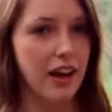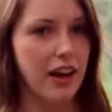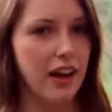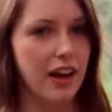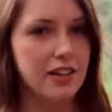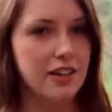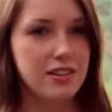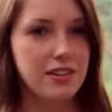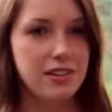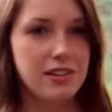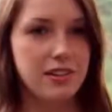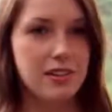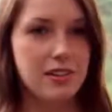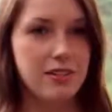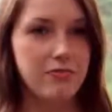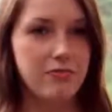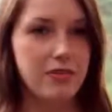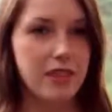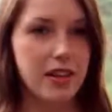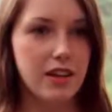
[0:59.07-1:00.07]
and just
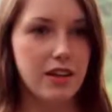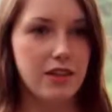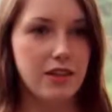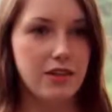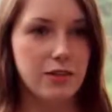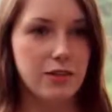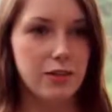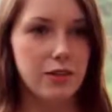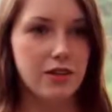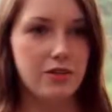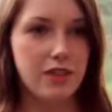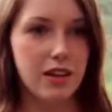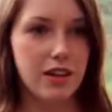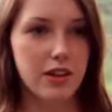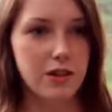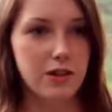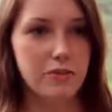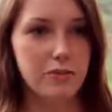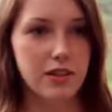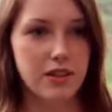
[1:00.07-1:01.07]
in sort of the
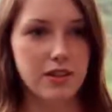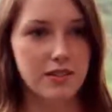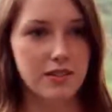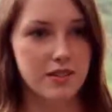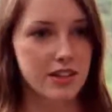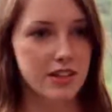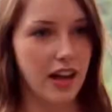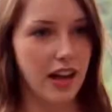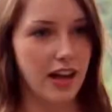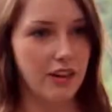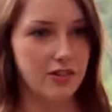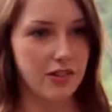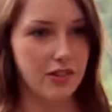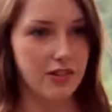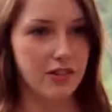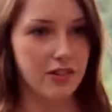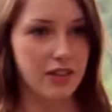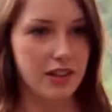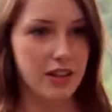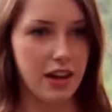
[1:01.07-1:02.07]
human side of
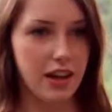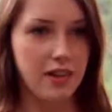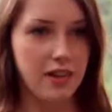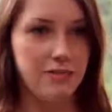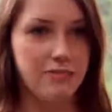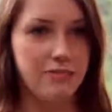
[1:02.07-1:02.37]
everything.